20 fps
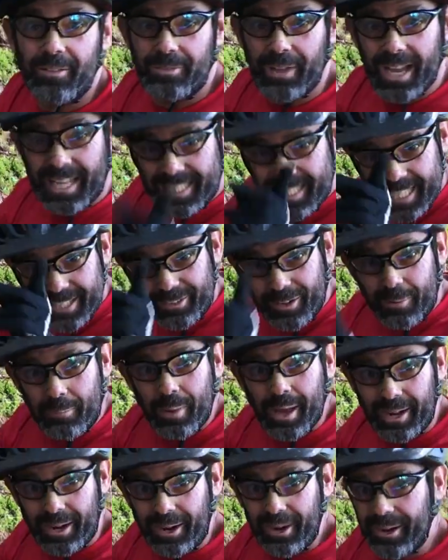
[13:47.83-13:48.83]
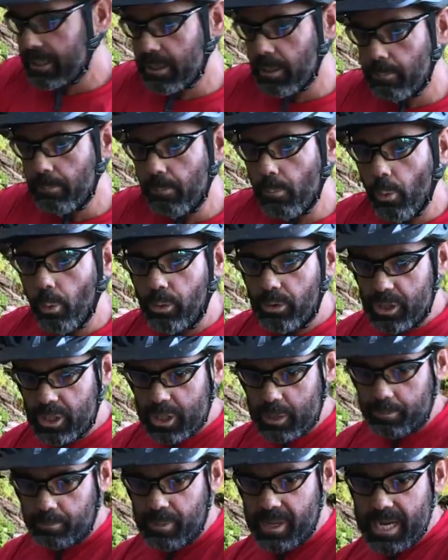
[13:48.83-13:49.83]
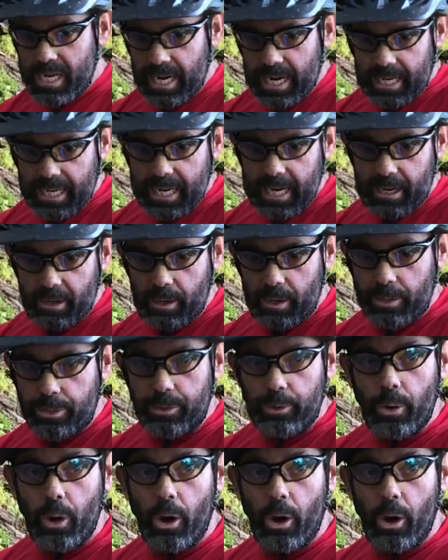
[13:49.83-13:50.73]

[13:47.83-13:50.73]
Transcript: That's even better. The more speed I carry through